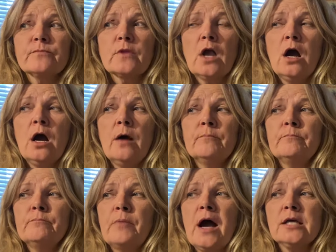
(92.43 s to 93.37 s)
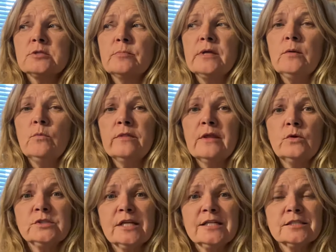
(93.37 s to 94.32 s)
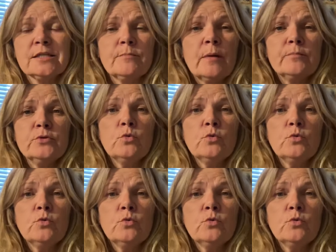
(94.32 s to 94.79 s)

um, possibly when those things come up,